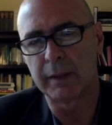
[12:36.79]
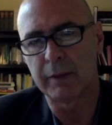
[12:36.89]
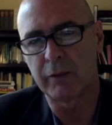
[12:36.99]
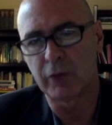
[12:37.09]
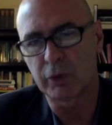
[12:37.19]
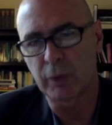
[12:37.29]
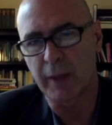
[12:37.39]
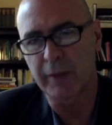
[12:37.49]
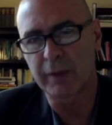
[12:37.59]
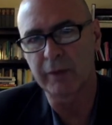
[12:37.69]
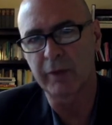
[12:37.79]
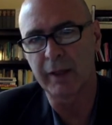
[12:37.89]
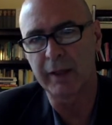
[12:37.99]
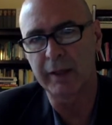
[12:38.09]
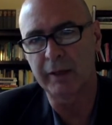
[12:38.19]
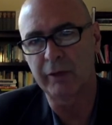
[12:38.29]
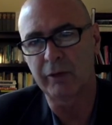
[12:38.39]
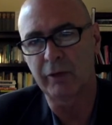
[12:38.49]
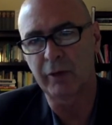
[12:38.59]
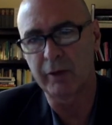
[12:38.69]
virtue ethics
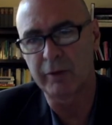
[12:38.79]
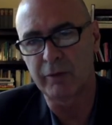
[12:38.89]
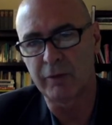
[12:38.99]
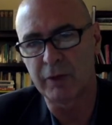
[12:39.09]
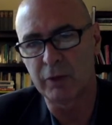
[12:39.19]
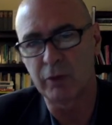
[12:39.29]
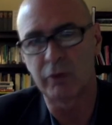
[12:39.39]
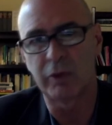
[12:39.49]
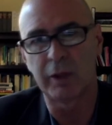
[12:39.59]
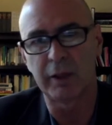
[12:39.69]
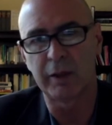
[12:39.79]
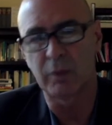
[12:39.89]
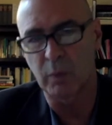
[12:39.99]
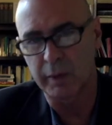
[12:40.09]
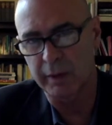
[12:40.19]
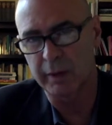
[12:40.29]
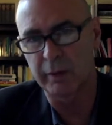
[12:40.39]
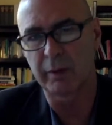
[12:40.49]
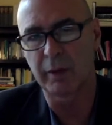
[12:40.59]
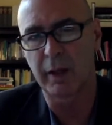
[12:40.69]
is infused
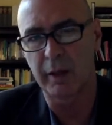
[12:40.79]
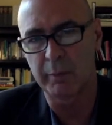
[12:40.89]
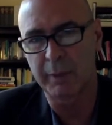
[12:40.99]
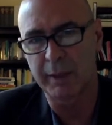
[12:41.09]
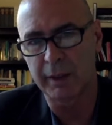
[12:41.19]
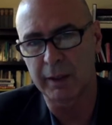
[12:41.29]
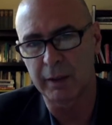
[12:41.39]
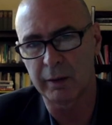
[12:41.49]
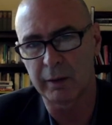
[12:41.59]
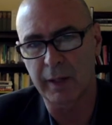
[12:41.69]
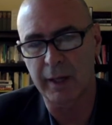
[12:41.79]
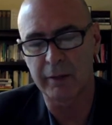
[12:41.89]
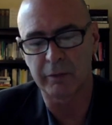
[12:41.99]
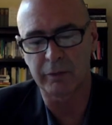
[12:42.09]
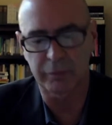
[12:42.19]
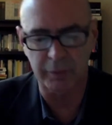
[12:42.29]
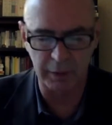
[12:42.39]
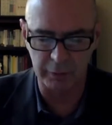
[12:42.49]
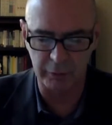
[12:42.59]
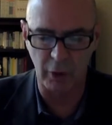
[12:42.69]
with a big kind of
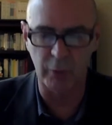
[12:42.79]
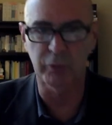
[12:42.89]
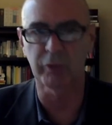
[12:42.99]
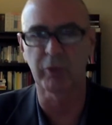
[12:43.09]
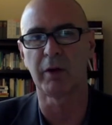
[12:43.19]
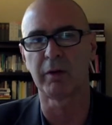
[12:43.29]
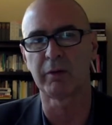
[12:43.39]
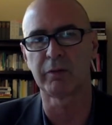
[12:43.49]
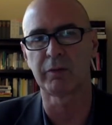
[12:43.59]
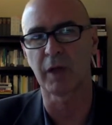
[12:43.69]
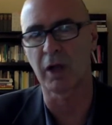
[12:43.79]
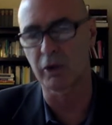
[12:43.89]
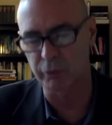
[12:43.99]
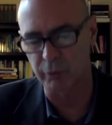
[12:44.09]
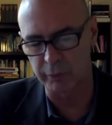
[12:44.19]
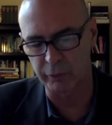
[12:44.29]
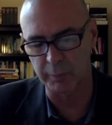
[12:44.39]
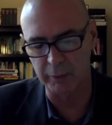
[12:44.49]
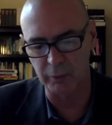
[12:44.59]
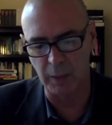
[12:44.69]
dose of
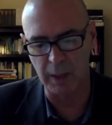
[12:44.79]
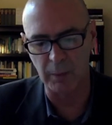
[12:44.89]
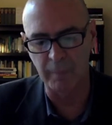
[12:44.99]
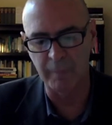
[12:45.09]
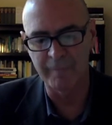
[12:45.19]
altruism as well.